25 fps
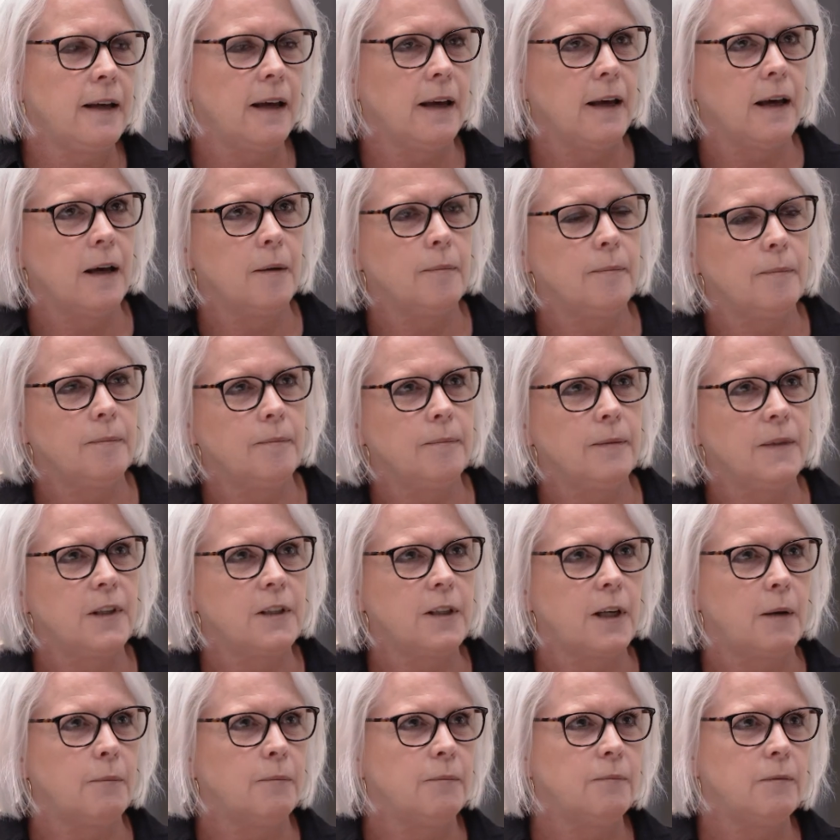
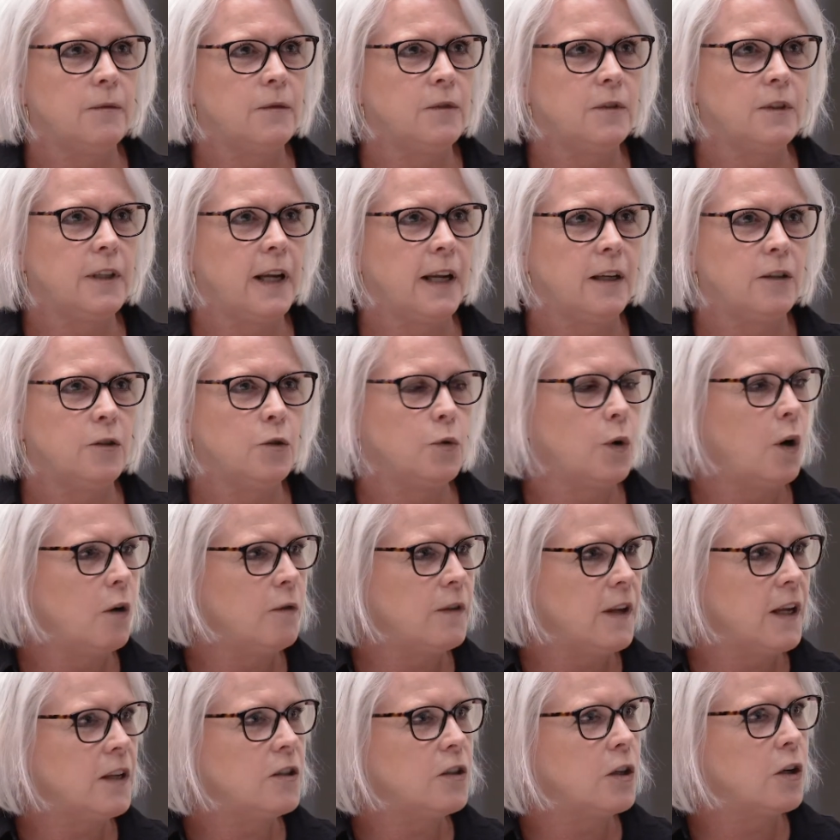some 10, 12
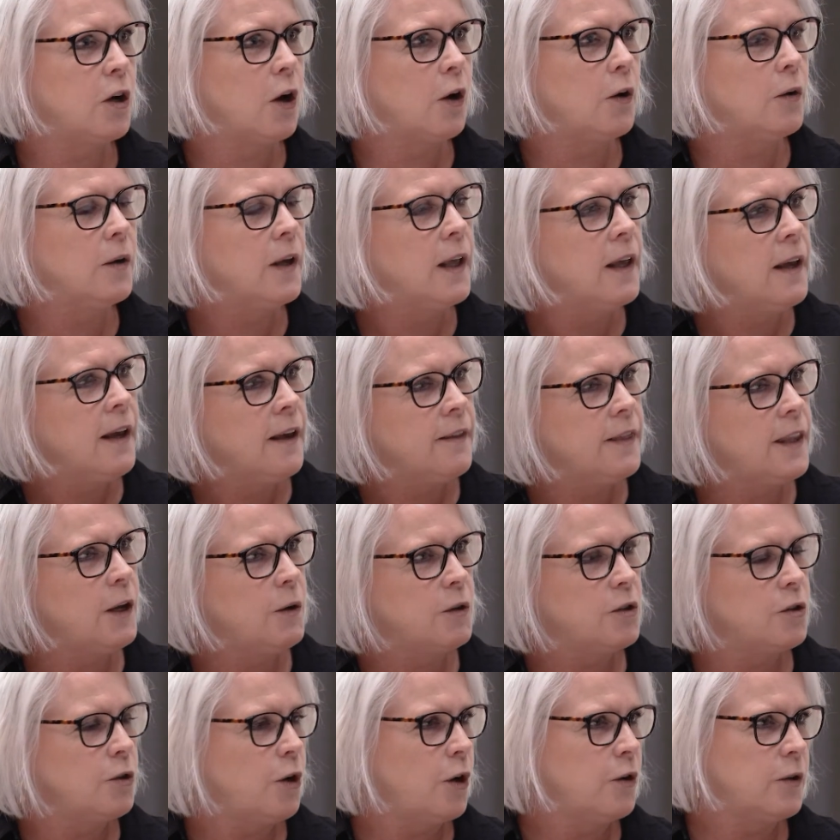years ago, there
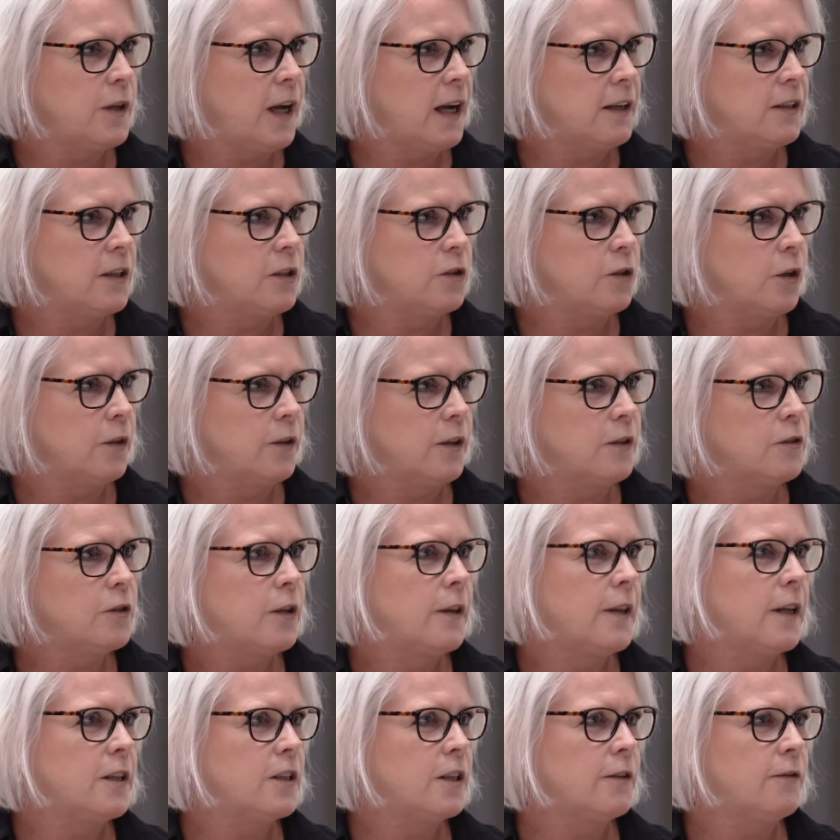was no gutters on it. So
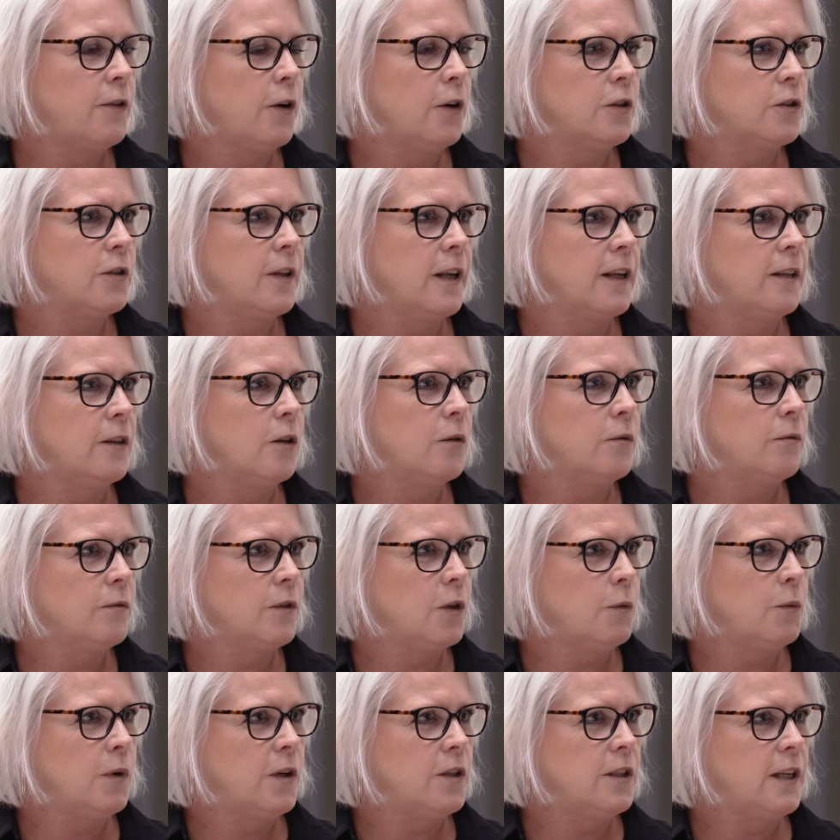that's the first thing
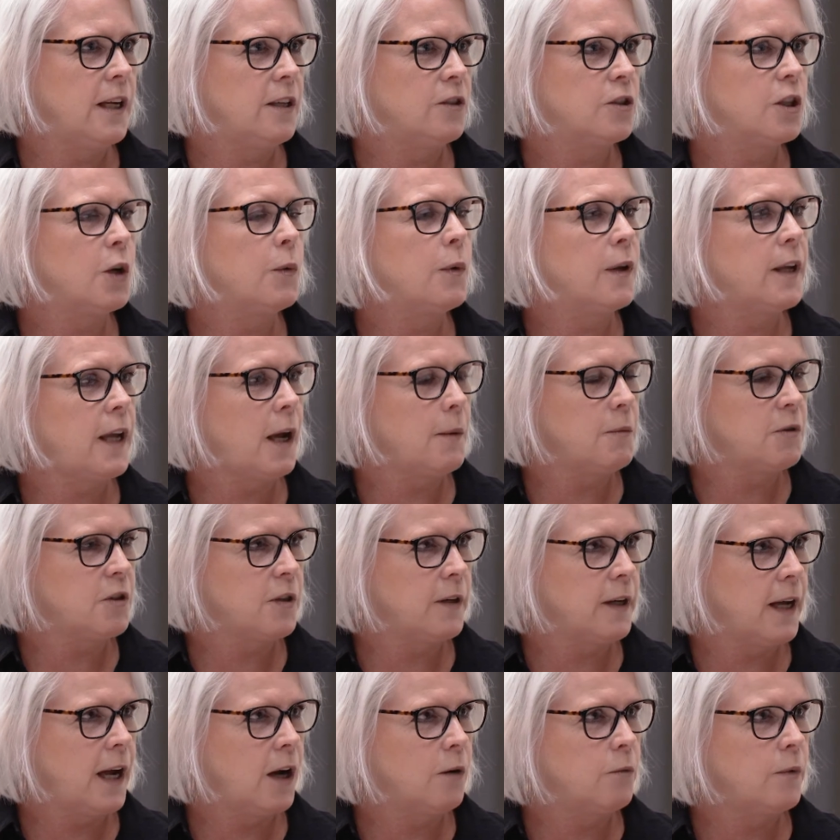that we did. So we
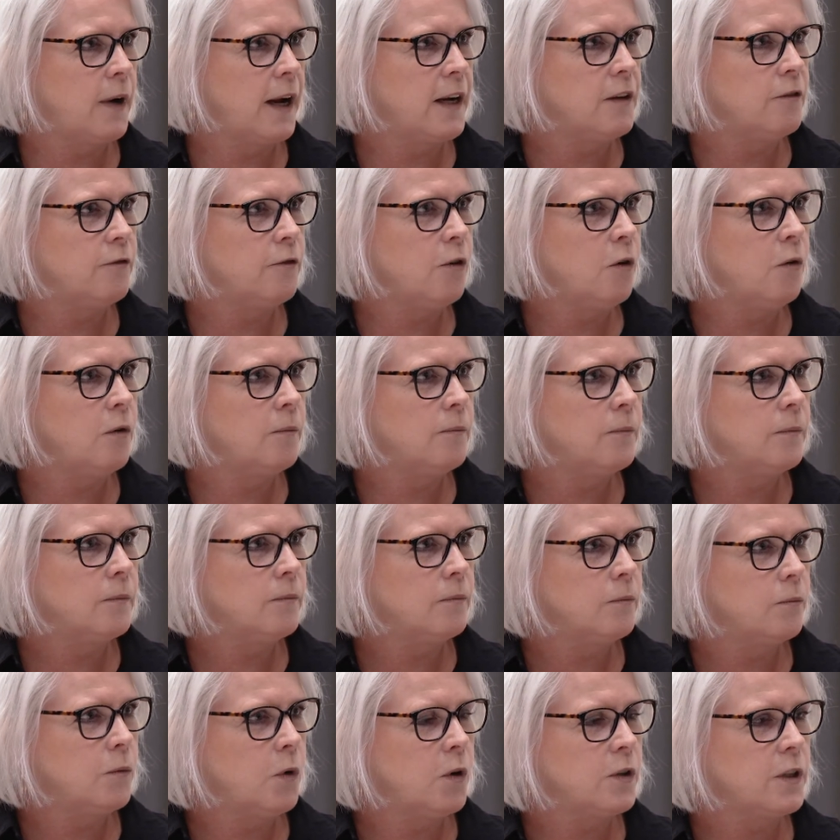capture our rainfall
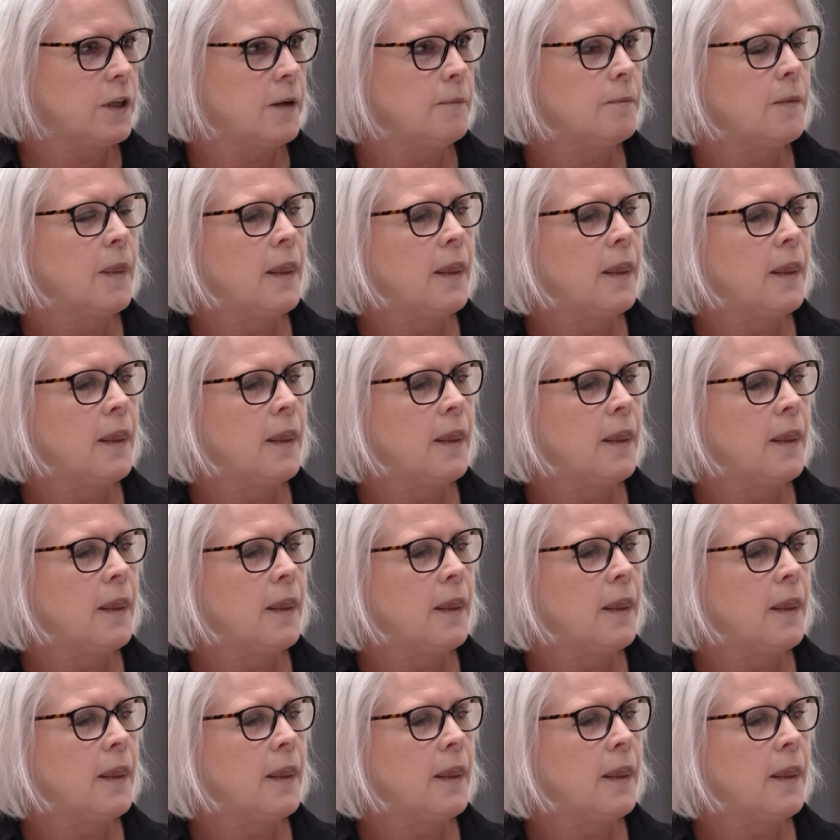water.